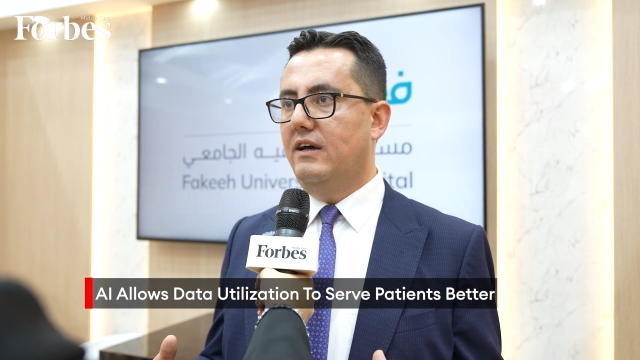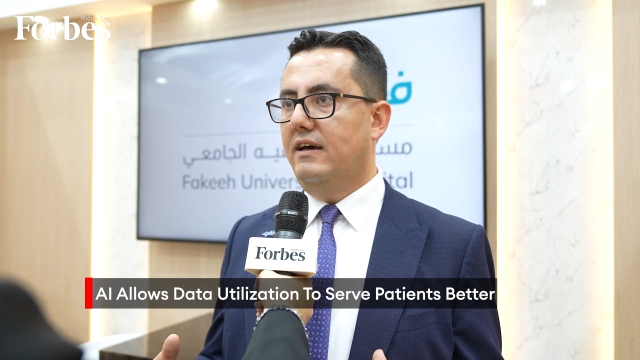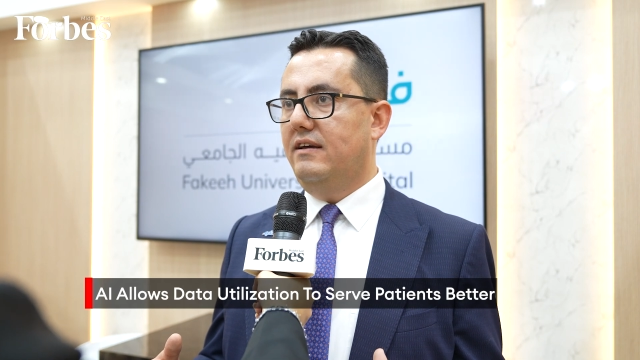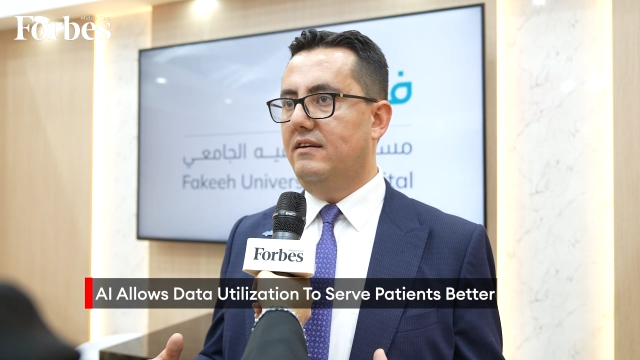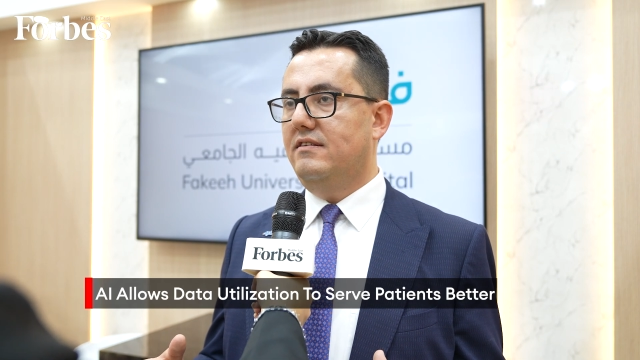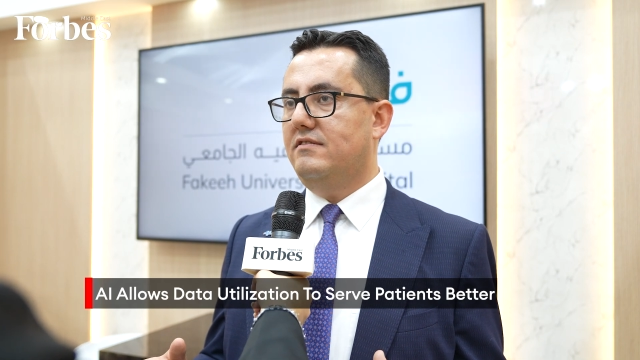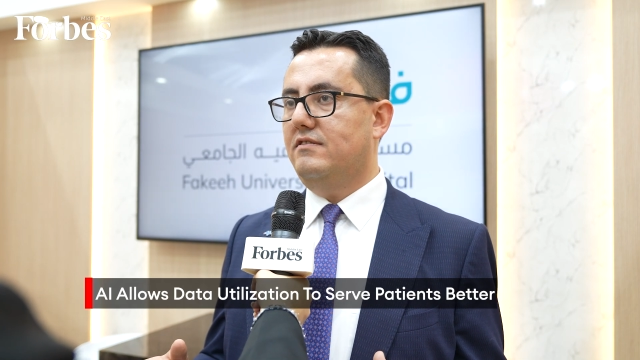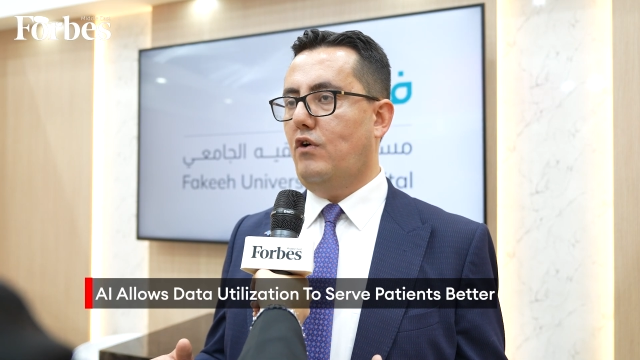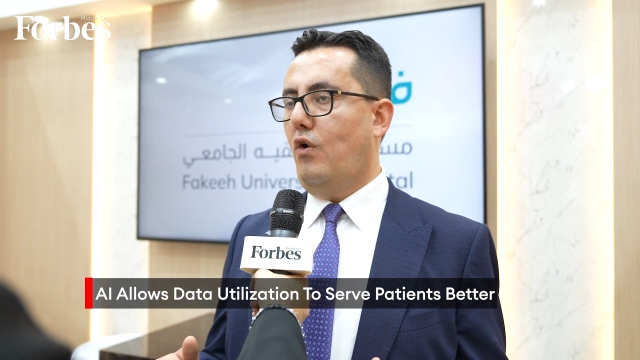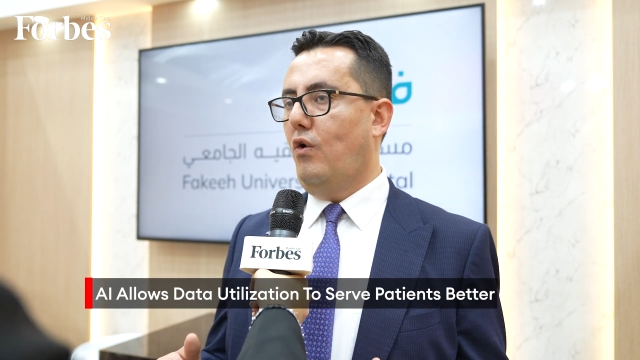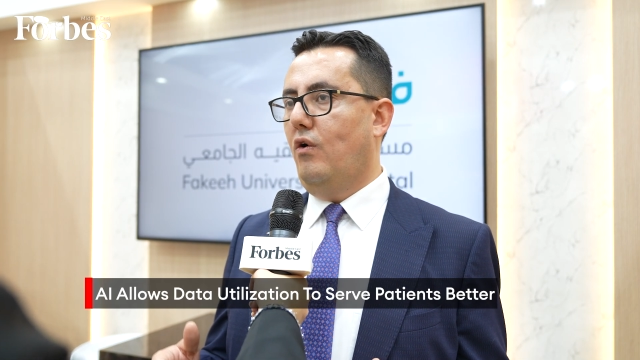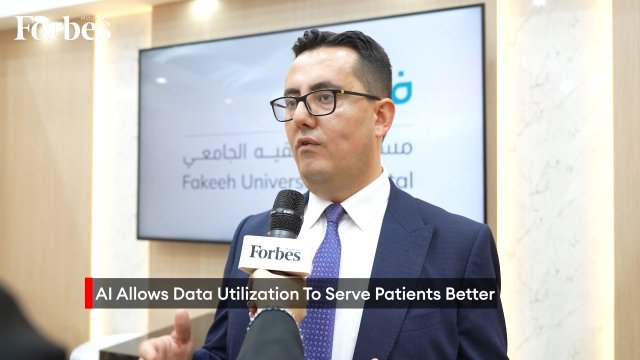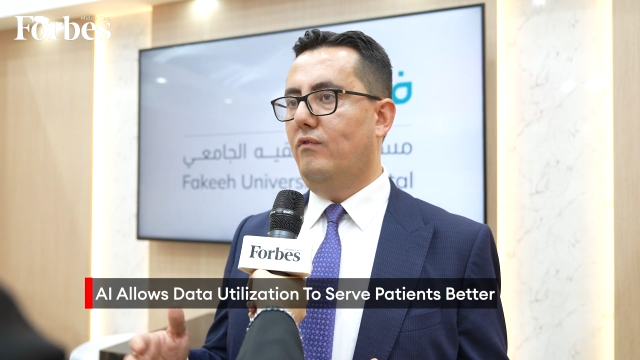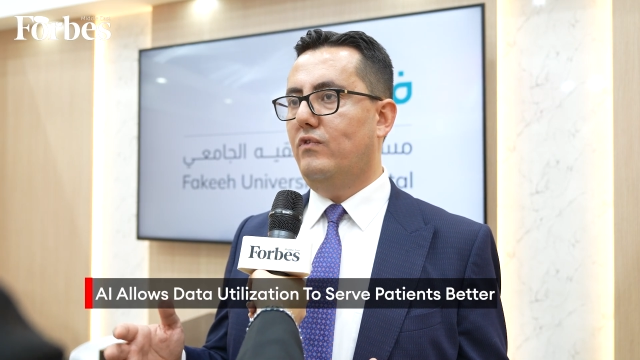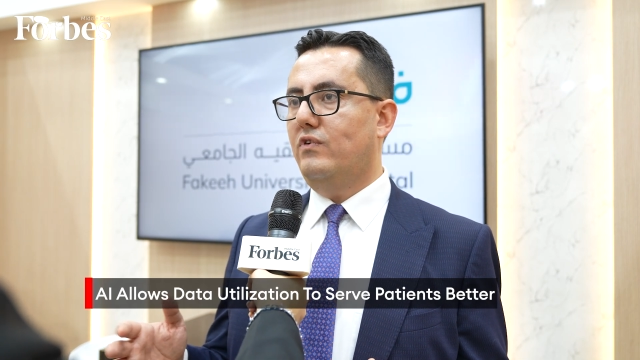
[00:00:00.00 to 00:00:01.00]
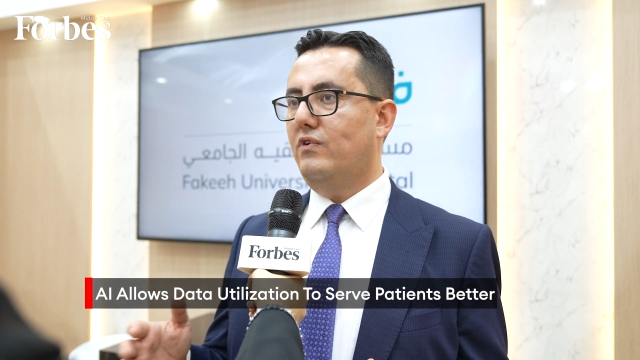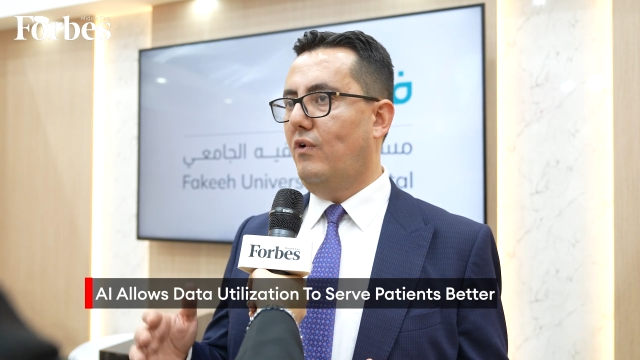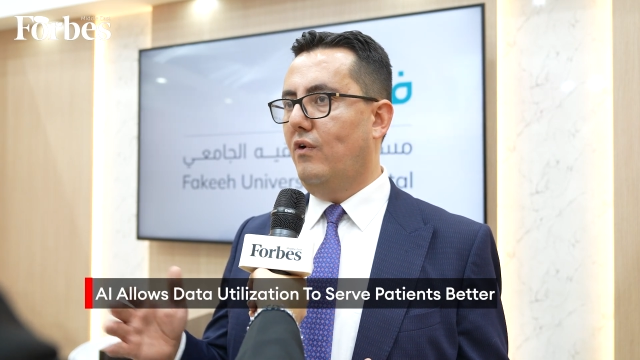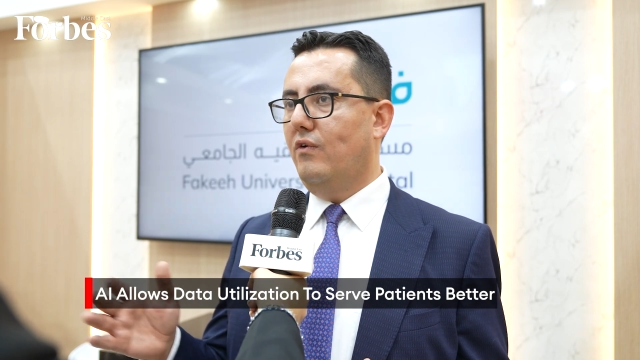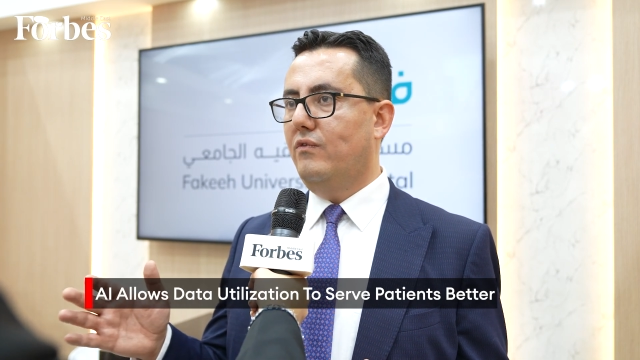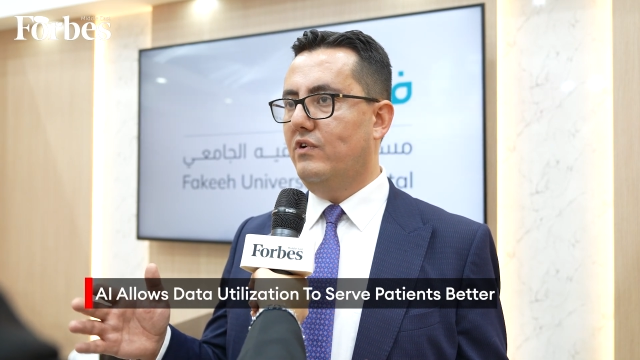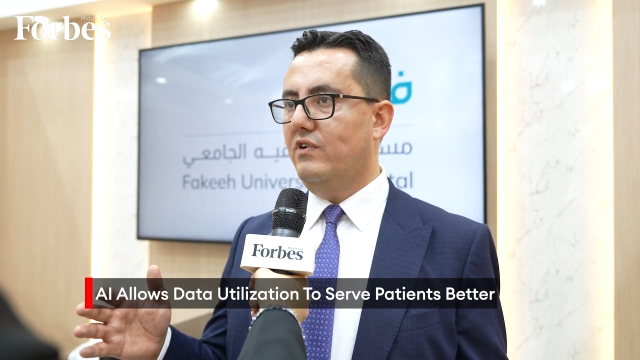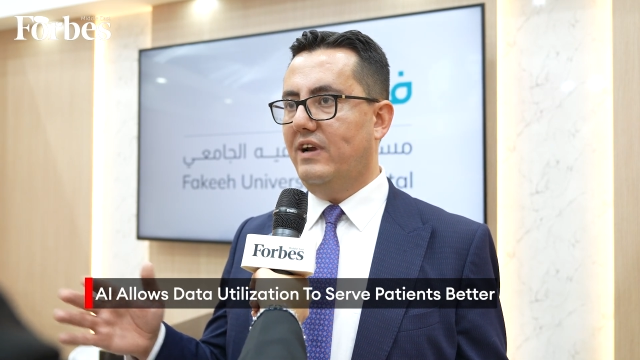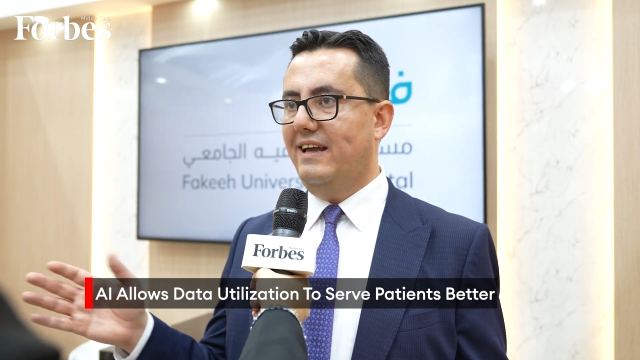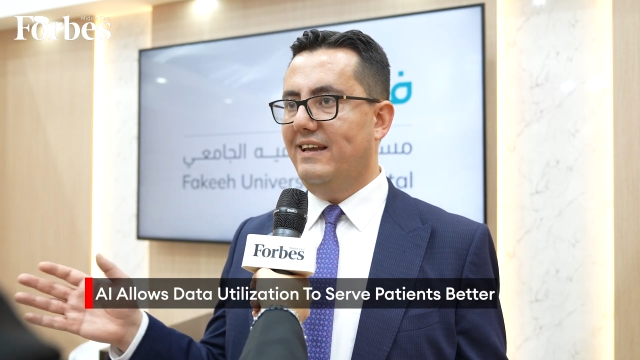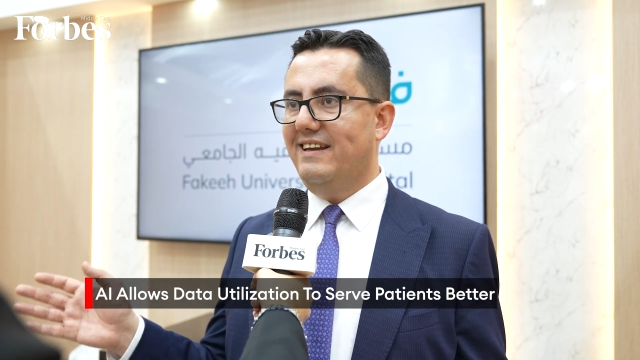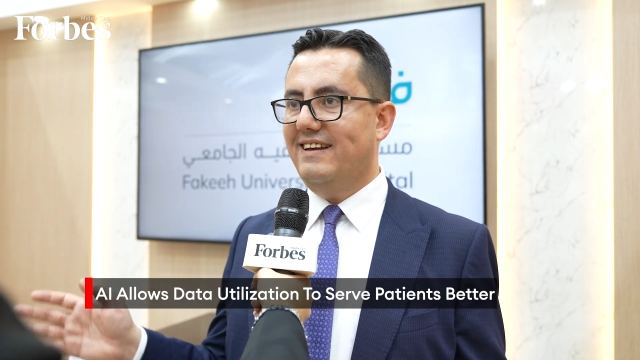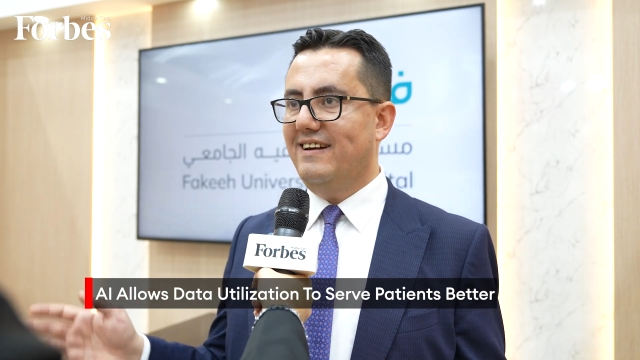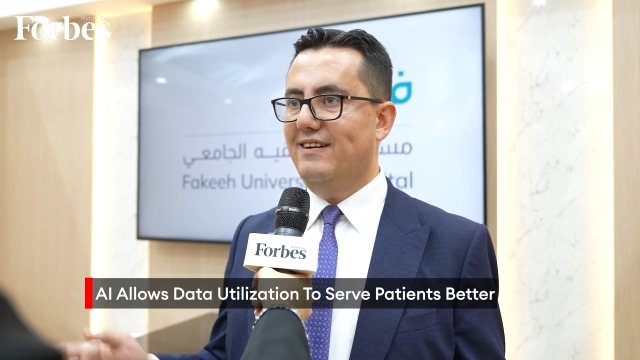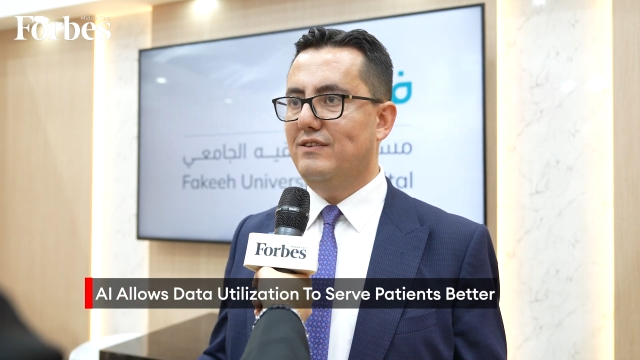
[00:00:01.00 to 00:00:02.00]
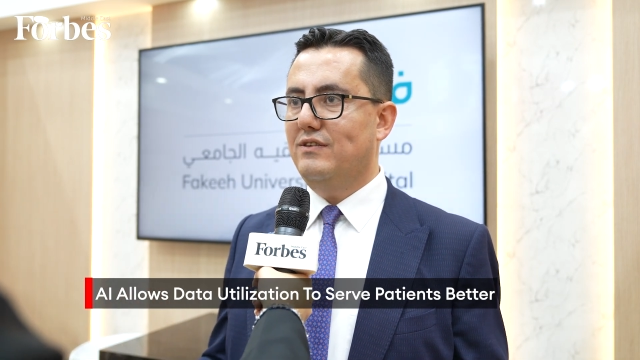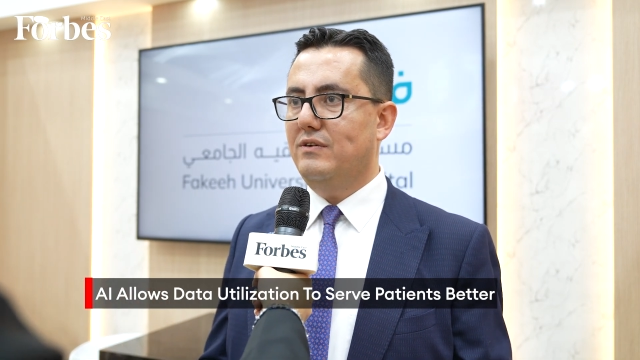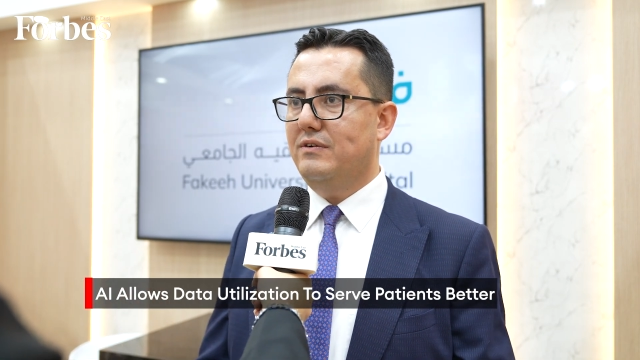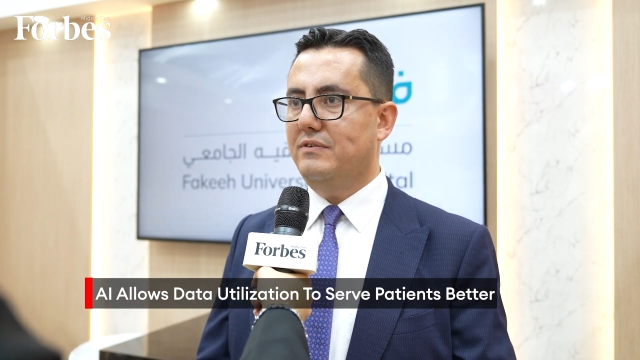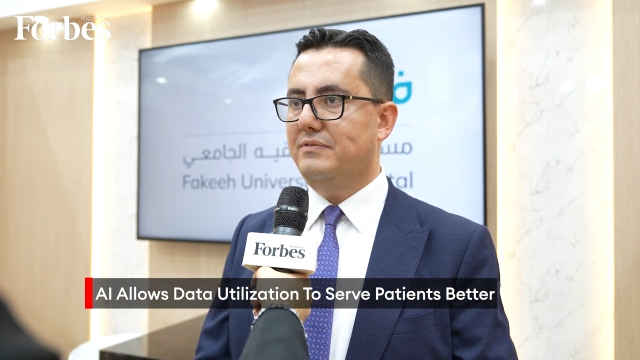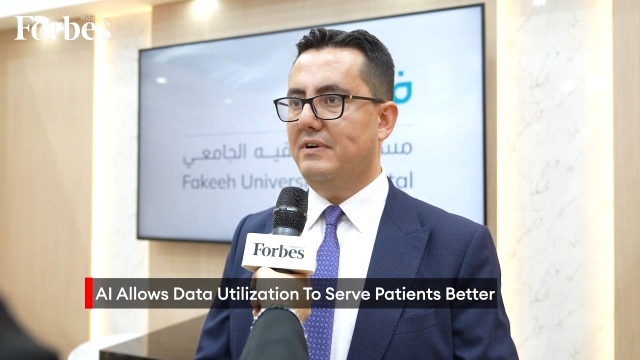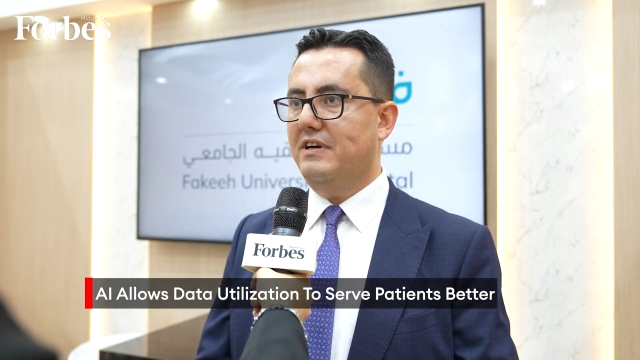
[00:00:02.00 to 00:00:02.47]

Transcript: is over over any kind of